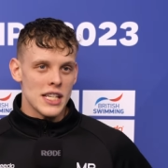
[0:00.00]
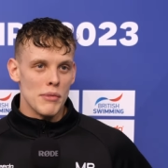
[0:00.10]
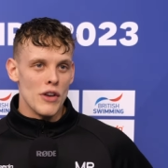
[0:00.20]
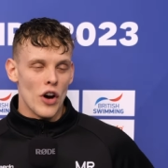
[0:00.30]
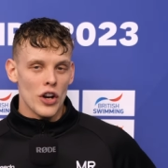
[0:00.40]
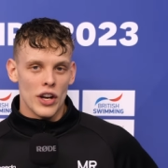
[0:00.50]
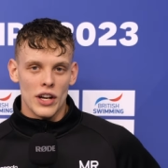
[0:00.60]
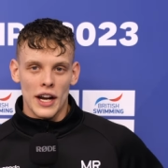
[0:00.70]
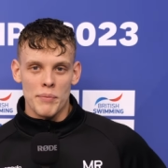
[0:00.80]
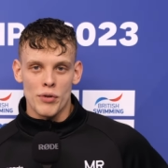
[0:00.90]
move on and
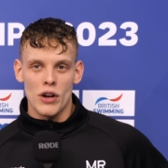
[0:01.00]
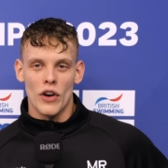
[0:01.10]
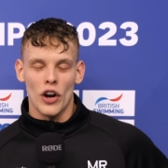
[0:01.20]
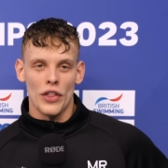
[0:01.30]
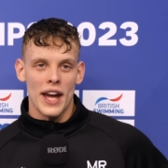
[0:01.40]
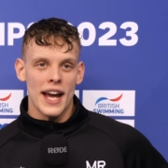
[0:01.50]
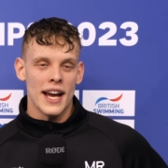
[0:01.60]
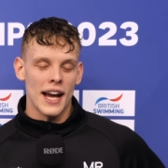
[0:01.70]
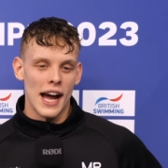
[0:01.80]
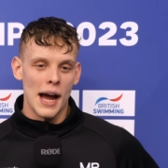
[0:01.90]
improve on there.
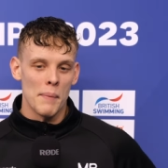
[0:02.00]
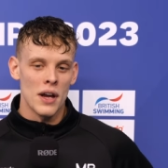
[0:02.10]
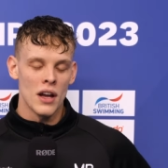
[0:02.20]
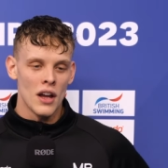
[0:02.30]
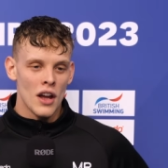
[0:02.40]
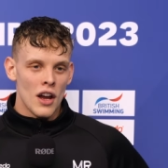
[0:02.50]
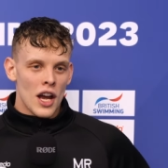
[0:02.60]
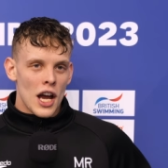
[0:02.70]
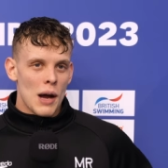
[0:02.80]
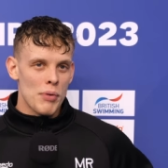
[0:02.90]

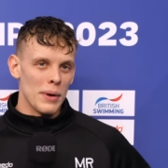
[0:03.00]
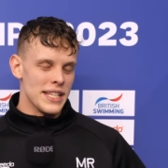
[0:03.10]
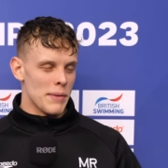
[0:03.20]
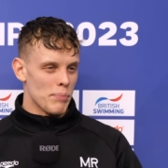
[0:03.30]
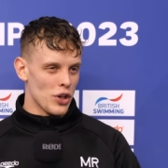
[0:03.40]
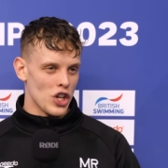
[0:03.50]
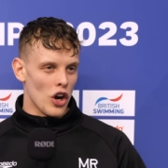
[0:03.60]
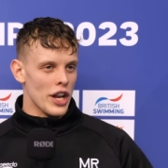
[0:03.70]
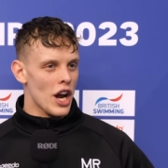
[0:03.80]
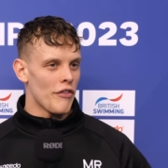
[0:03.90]
I probably didn't push it
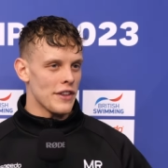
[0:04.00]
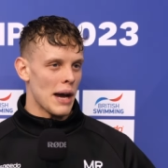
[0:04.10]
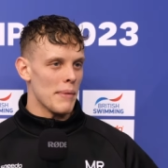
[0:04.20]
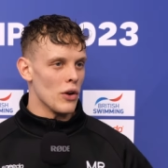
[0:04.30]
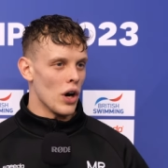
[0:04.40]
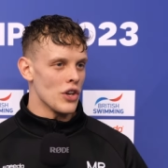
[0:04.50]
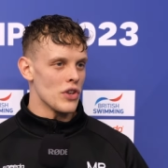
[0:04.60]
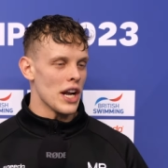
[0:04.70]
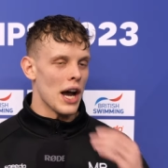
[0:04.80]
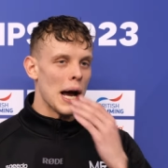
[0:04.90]
on enough in that middle
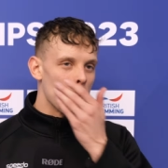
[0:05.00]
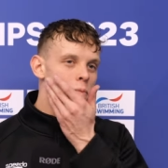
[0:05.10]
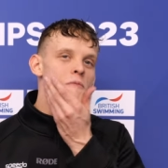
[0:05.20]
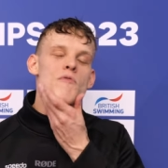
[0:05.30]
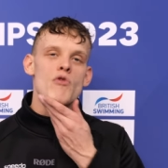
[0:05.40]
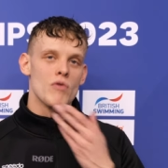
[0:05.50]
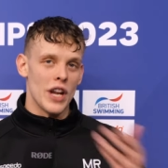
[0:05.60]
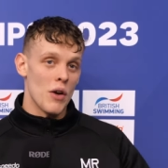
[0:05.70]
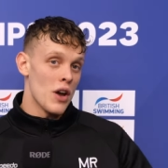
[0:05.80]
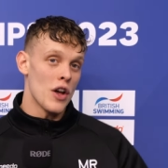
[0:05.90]
hundred. You
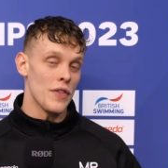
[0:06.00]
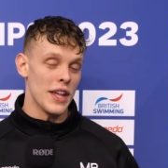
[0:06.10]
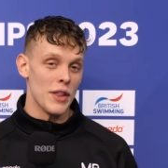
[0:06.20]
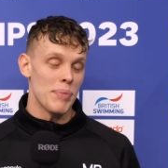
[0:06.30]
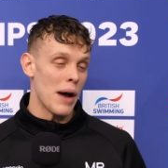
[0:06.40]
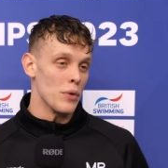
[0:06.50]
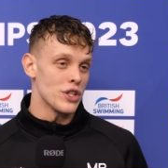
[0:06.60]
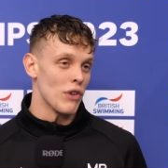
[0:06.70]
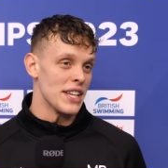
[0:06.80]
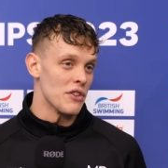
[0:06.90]
know, the plan was to
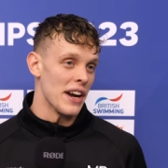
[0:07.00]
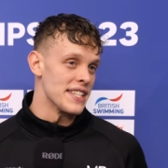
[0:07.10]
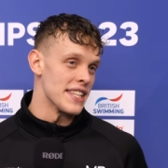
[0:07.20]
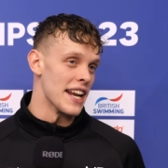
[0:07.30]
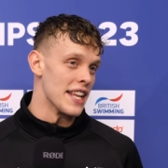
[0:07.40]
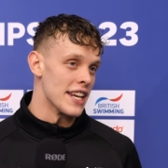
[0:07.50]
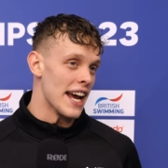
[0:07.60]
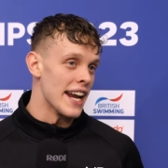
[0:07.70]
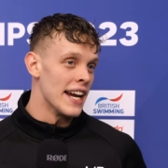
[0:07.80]
race the race at the end of the day.